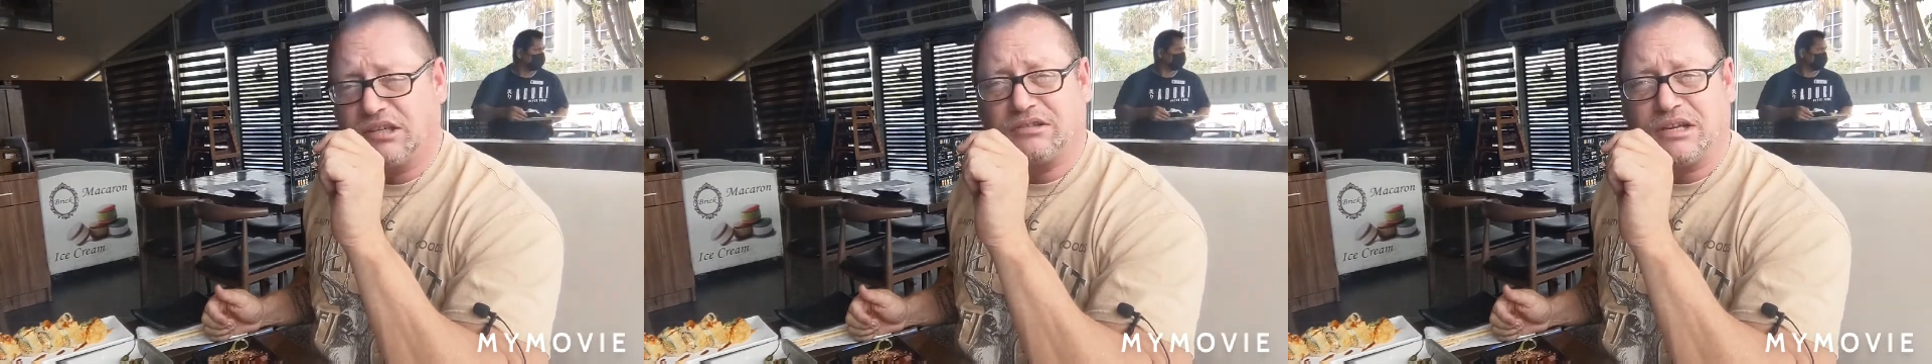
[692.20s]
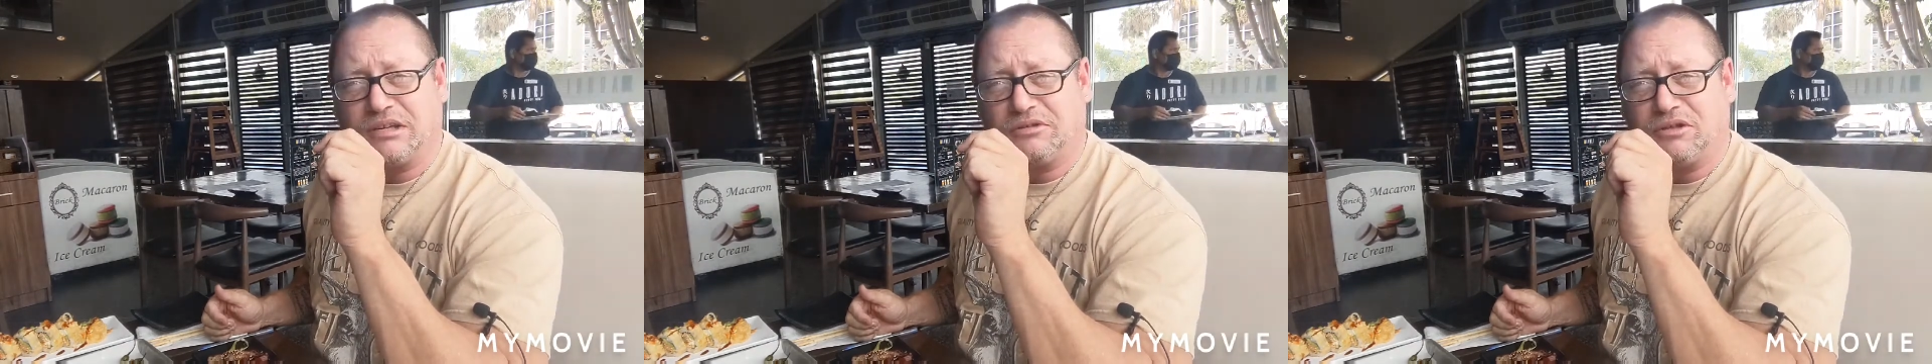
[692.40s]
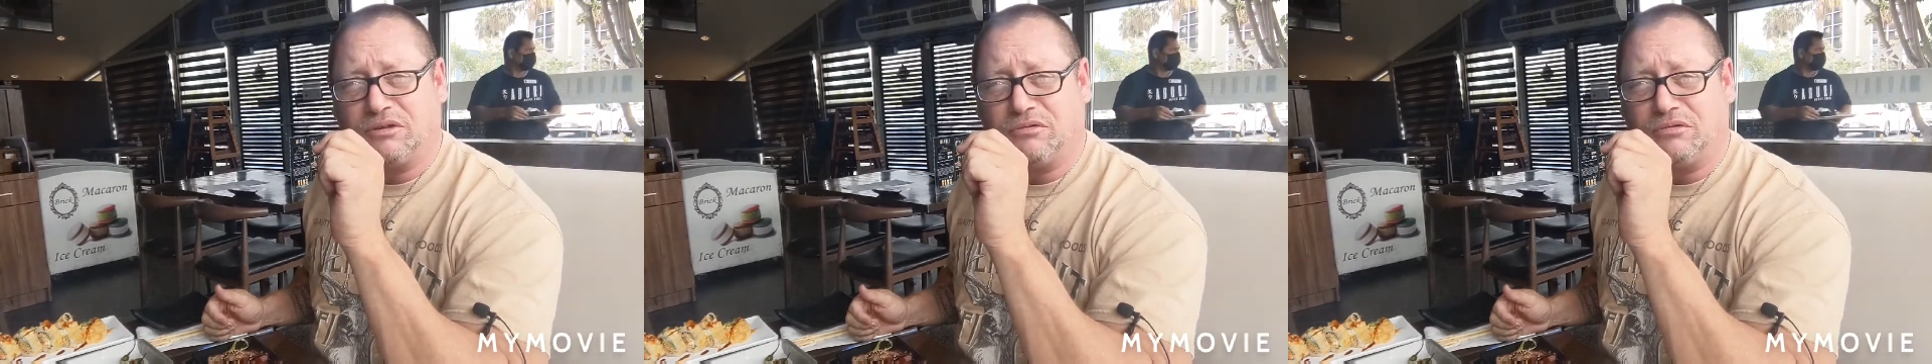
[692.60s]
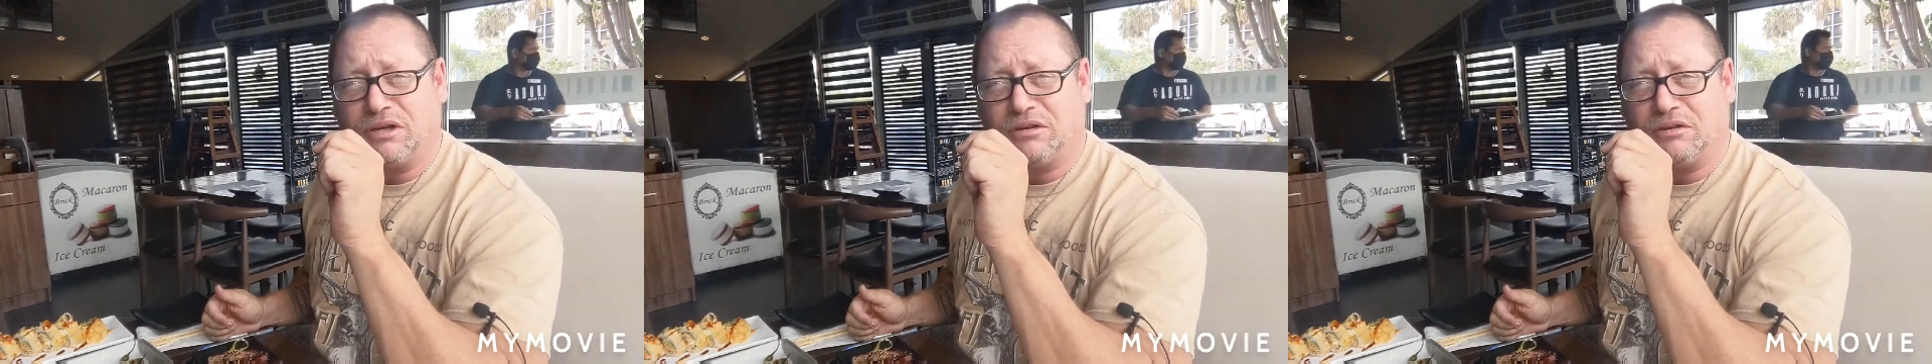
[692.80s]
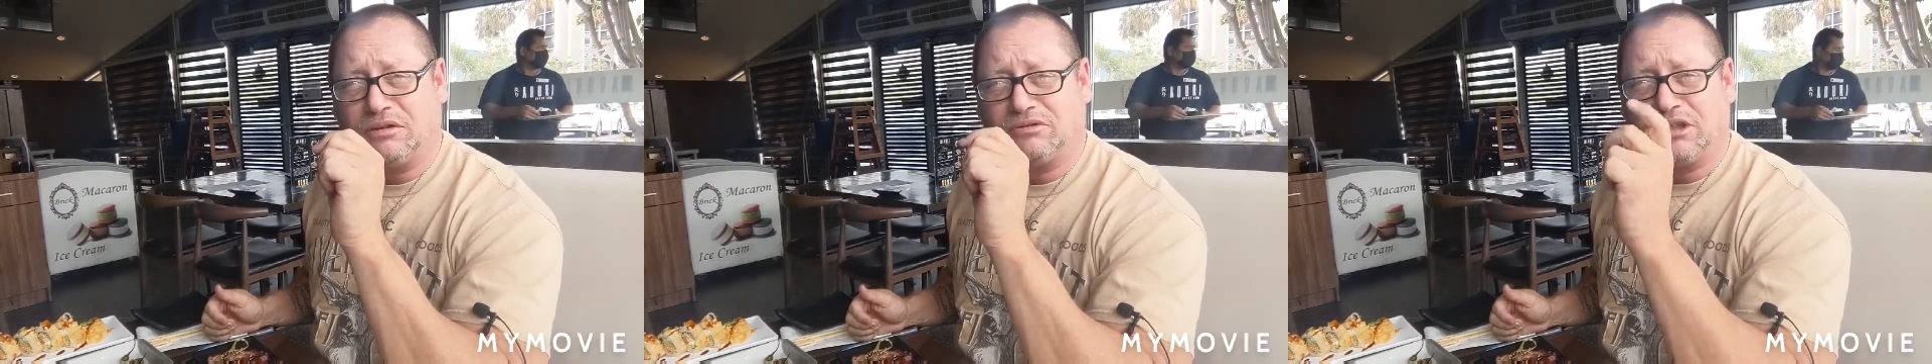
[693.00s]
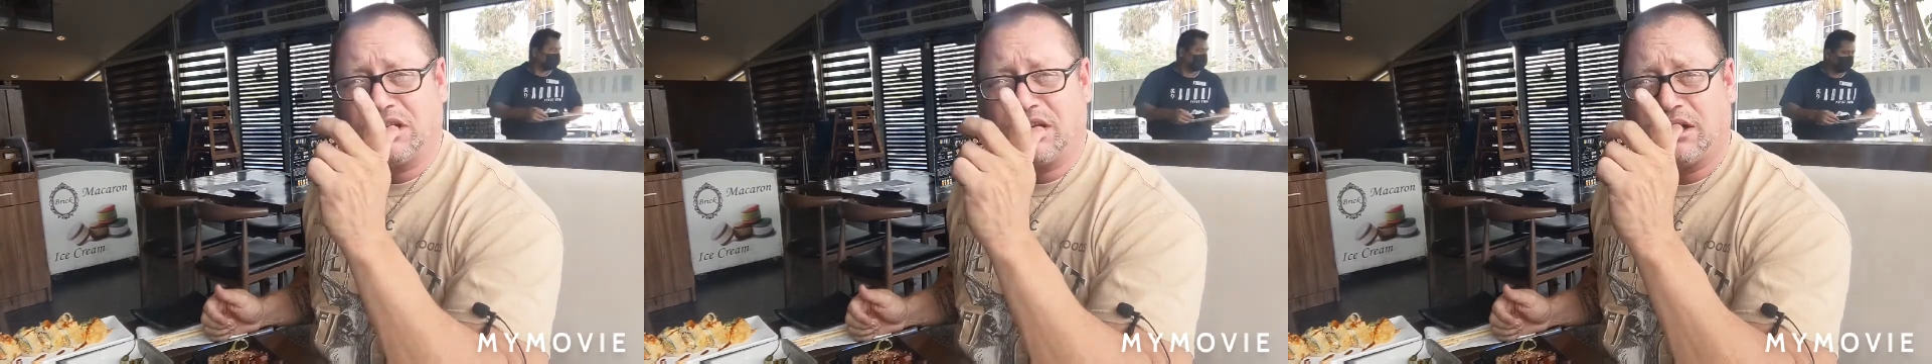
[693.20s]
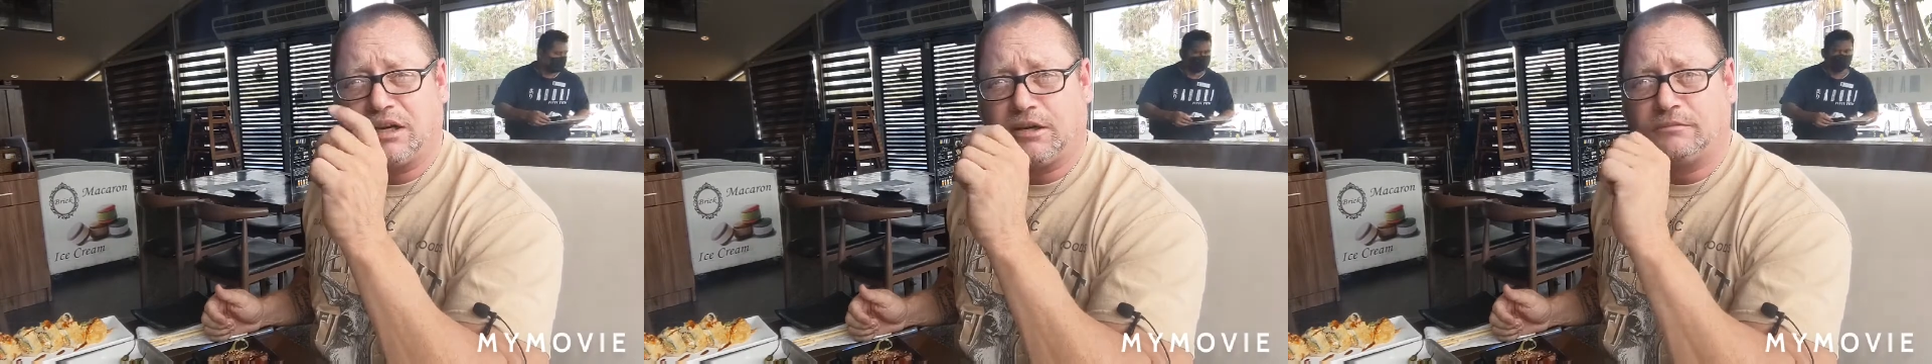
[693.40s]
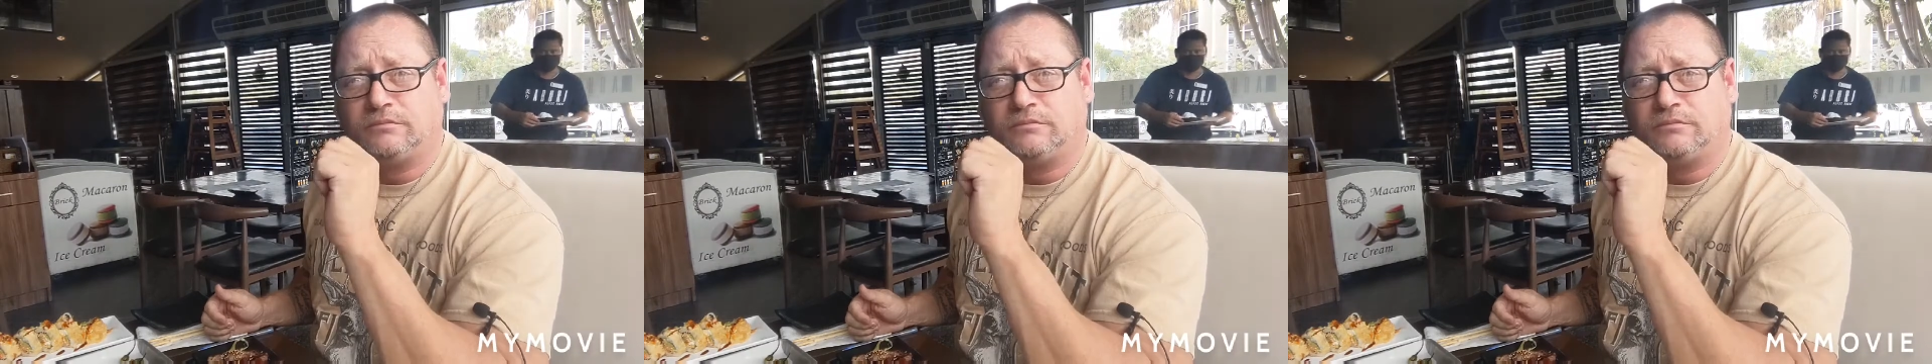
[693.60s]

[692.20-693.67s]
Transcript: tastes like tuna or chicken.